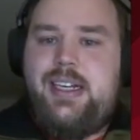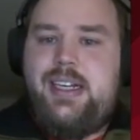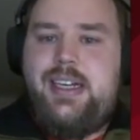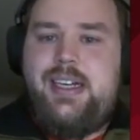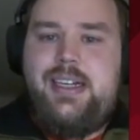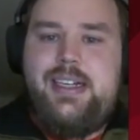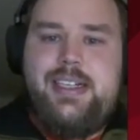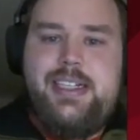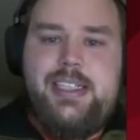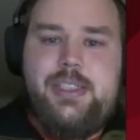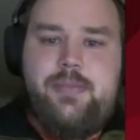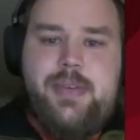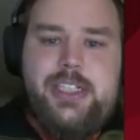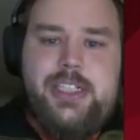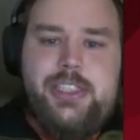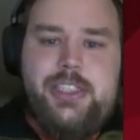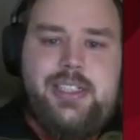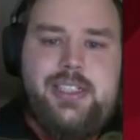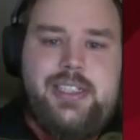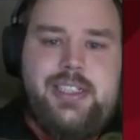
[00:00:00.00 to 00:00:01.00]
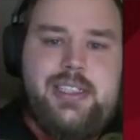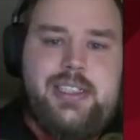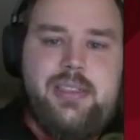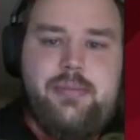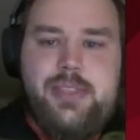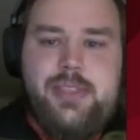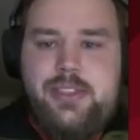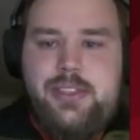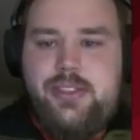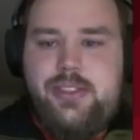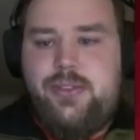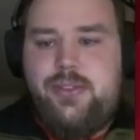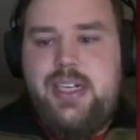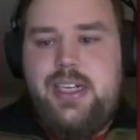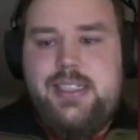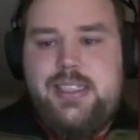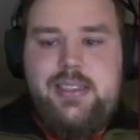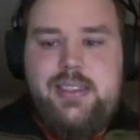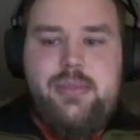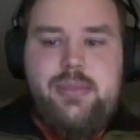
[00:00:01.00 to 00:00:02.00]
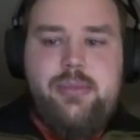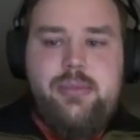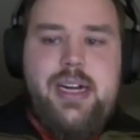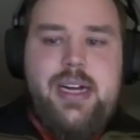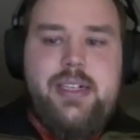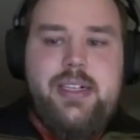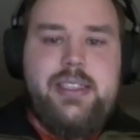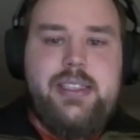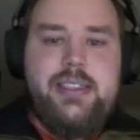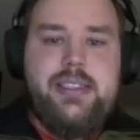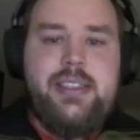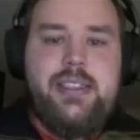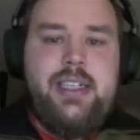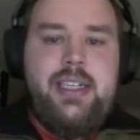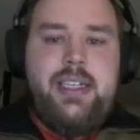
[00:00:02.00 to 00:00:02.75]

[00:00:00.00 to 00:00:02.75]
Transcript: especially in the business to customer market,